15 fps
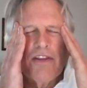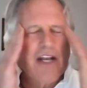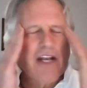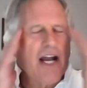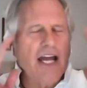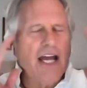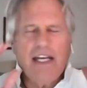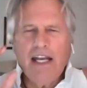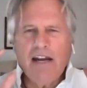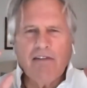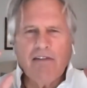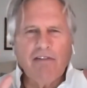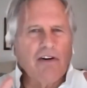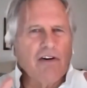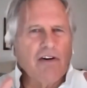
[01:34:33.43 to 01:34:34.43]
that I
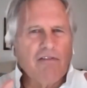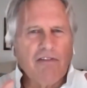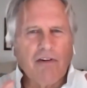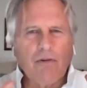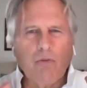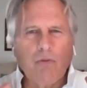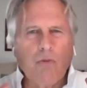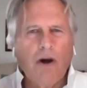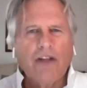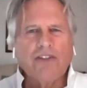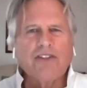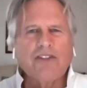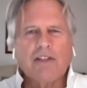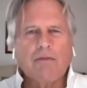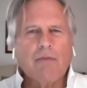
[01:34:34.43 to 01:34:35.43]
never for
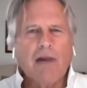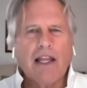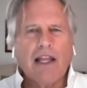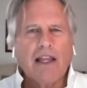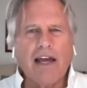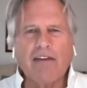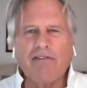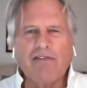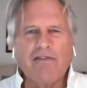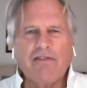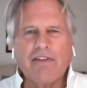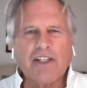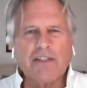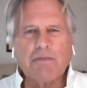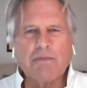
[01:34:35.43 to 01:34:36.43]
once in my life
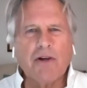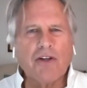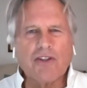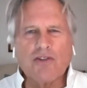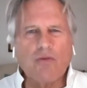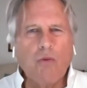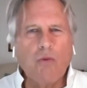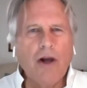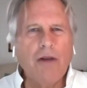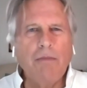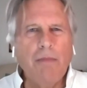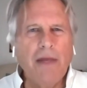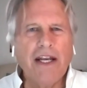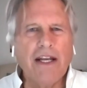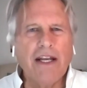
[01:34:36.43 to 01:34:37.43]
experienced
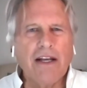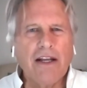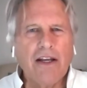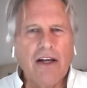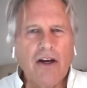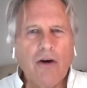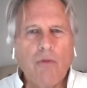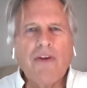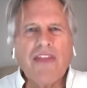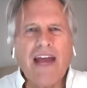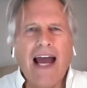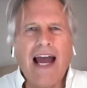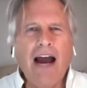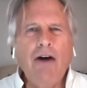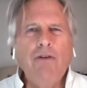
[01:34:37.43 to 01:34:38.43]
1 minute
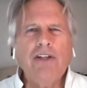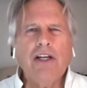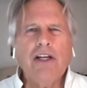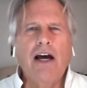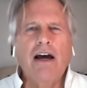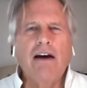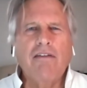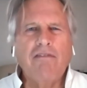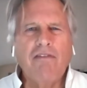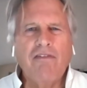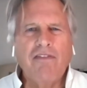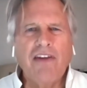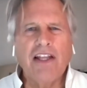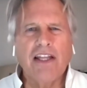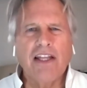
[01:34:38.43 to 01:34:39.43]
without
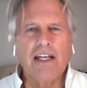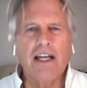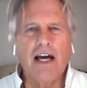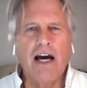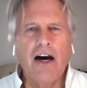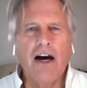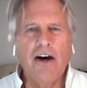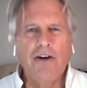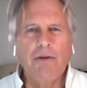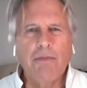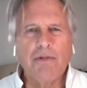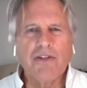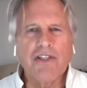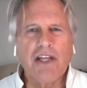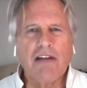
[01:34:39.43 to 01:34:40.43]
feeling 100%
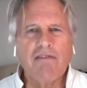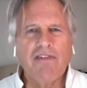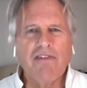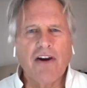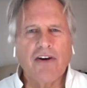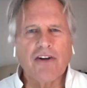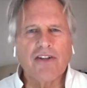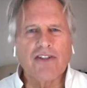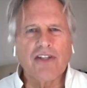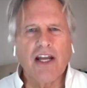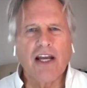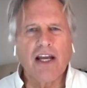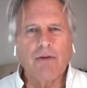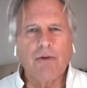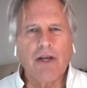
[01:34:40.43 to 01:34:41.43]
fairness and
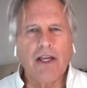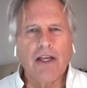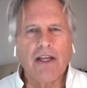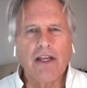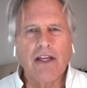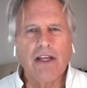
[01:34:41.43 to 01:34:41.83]
equity.